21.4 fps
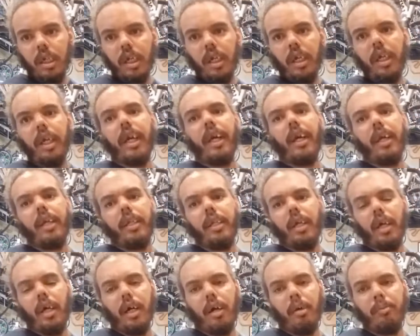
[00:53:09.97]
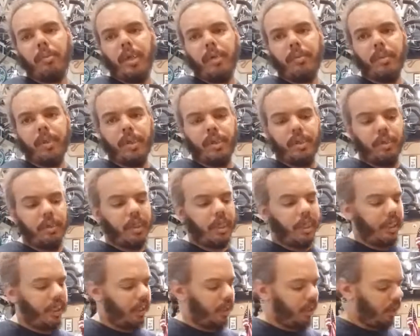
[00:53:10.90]
Yeah, definitely do
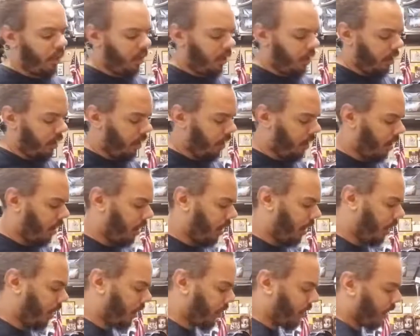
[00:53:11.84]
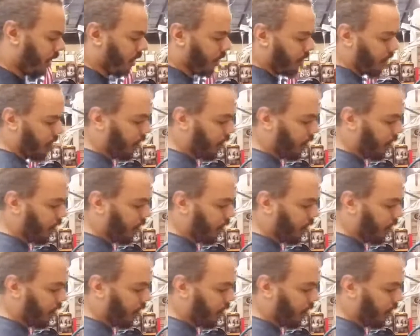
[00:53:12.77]
that, and I can take a